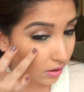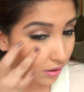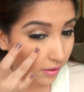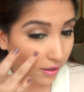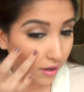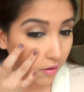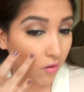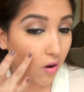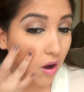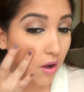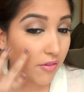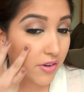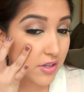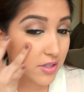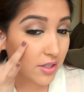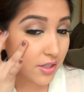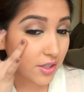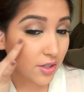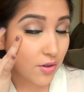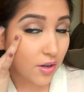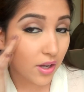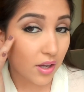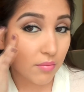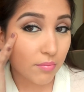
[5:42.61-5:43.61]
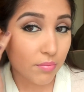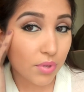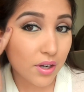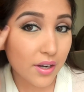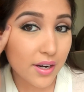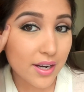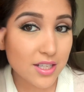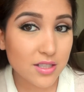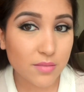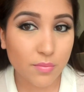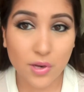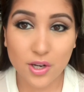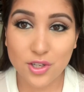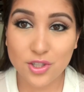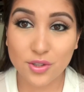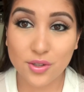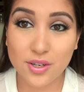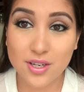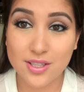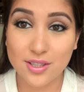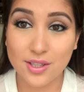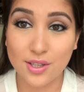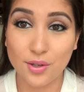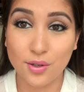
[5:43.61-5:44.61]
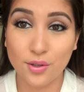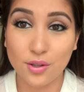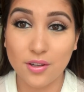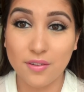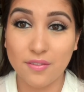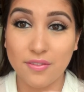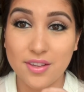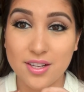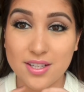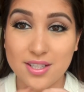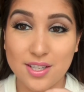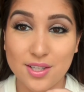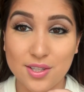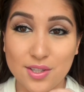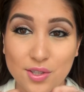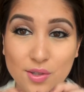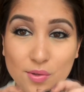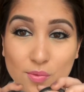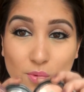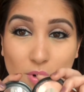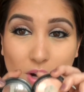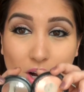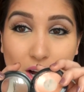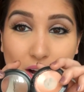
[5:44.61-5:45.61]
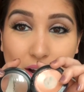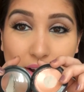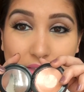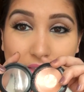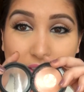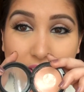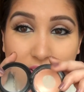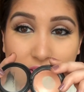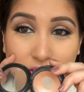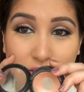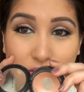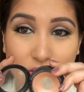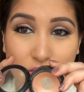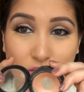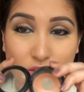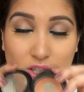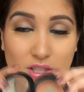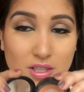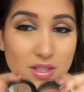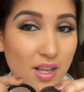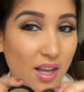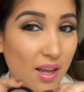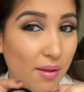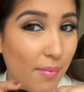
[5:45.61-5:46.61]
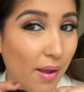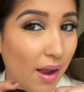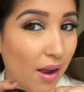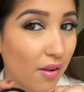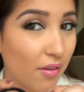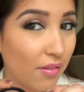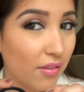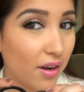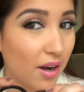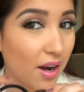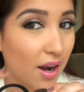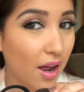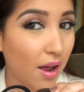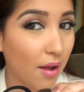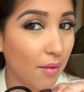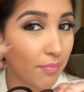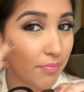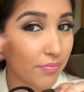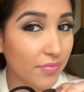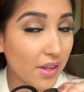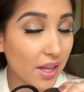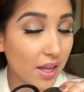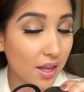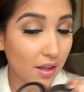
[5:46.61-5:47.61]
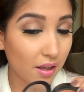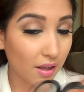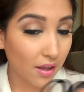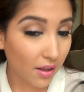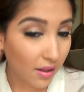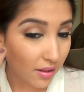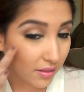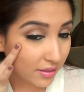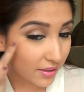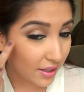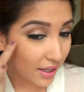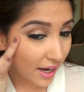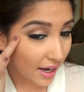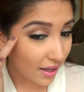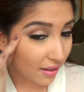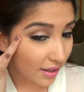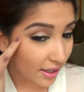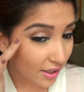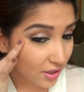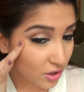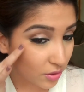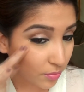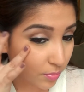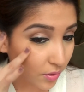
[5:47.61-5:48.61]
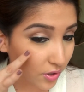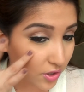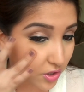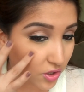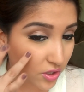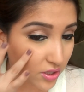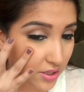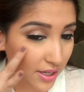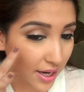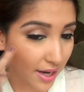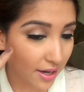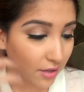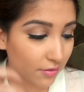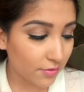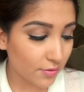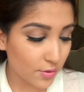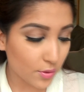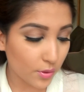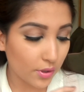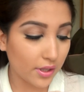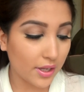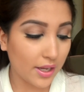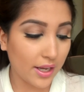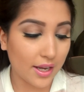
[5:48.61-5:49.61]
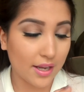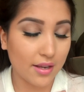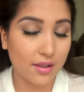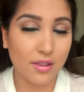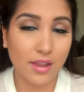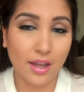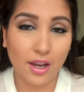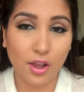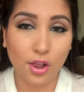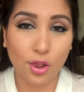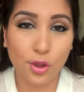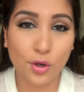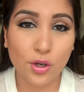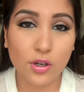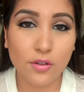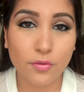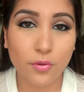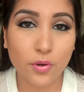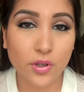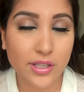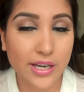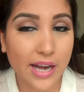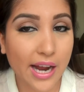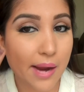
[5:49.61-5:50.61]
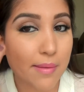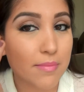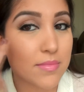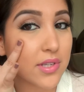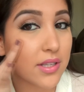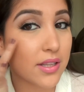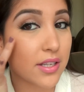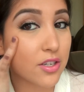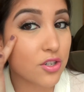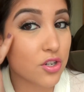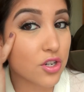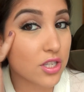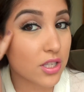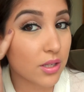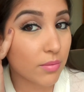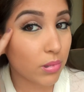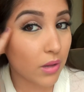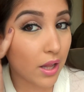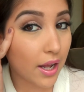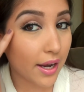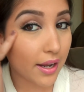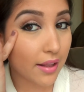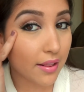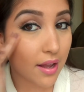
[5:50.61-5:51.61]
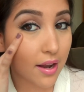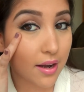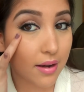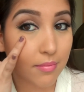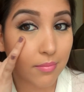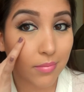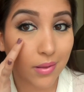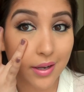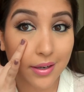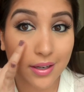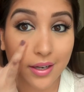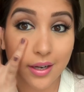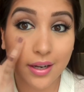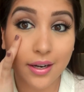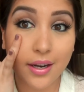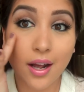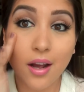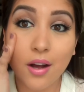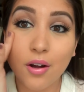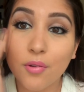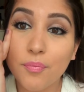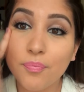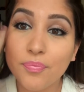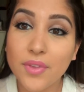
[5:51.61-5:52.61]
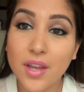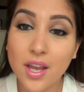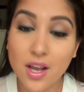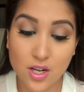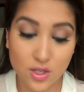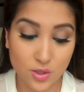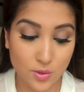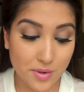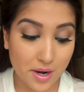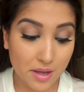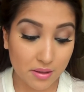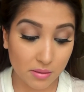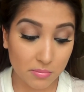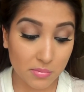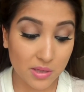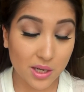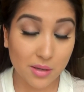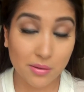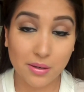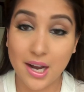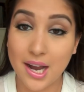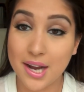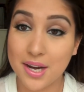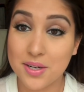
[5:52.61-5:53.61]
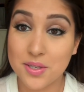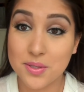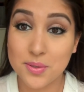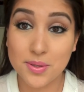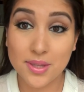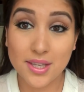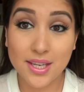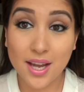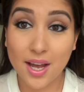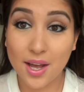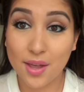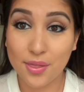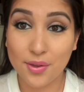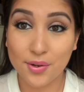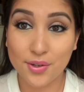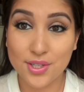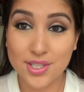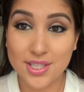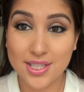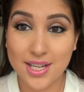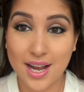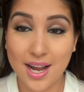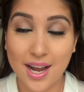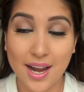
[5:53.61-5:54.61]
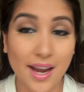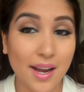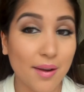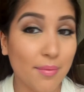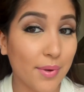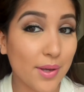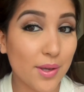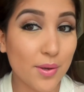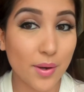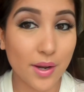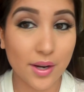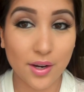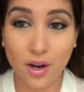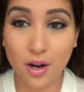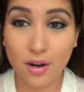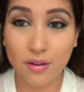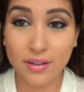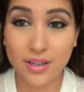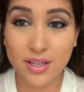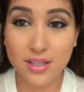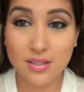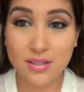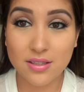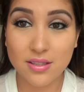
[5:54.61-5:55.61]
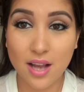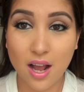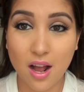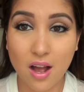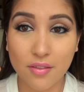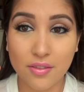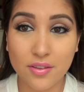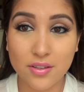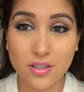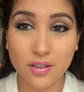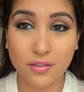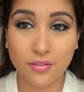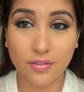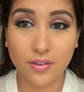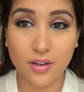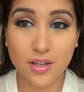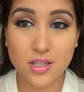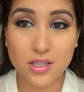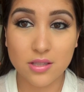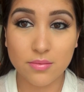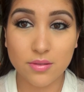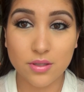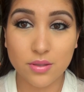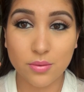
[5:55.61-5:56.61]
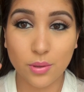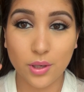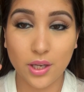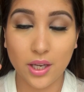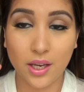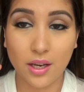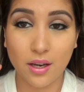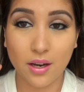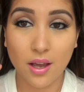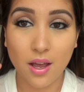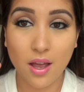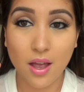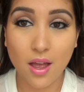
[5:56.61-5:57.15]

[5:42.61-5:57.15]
Now obviously you can put as much or as little of this as you want. This is just the amount that I like to put, just kind of swirling it like 3 or 4 times and then just applying that and blending it out. So now let me go ahead and do the other side, but you can already tell the difference between